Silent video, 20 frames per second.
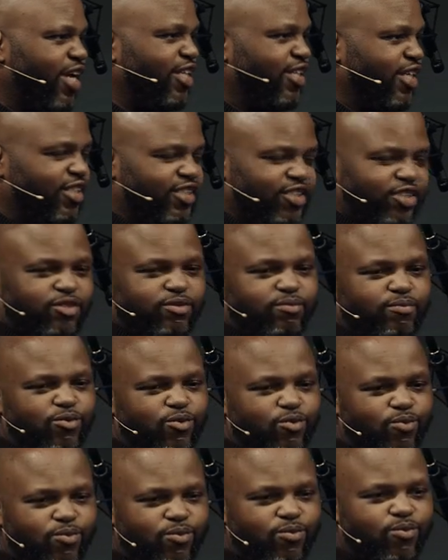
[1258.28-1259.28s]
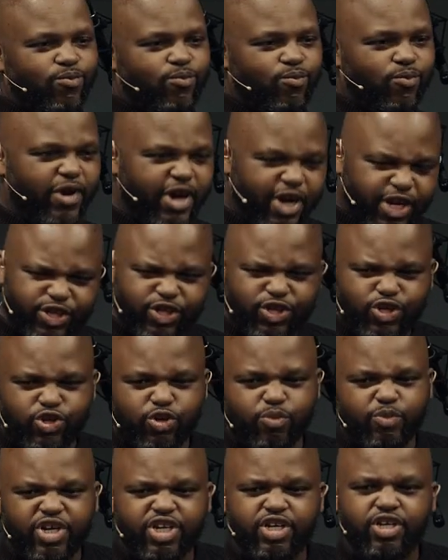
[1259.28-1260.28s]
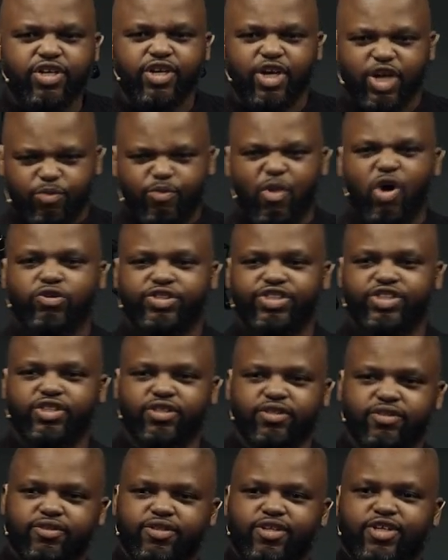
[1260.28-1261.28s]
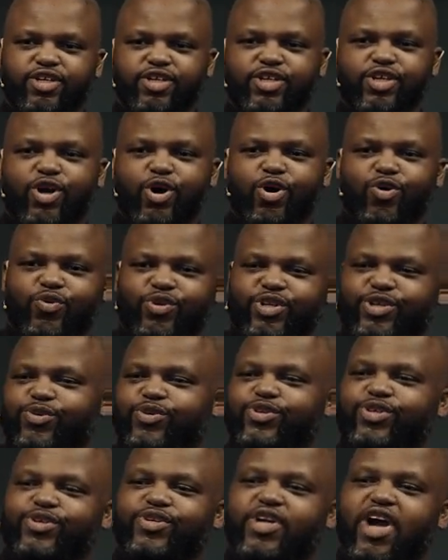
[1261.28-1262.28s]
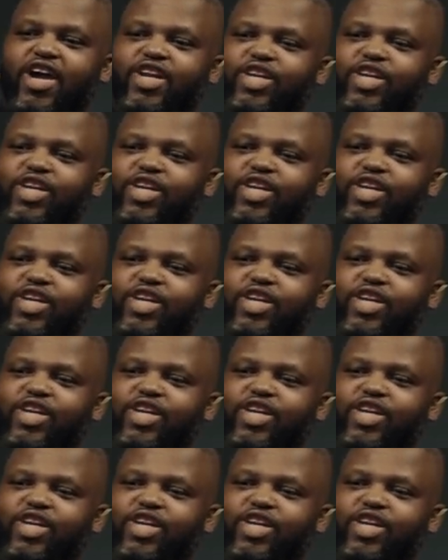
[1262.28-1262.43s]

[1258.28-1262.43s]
this weird human emotion. You know, you, you kind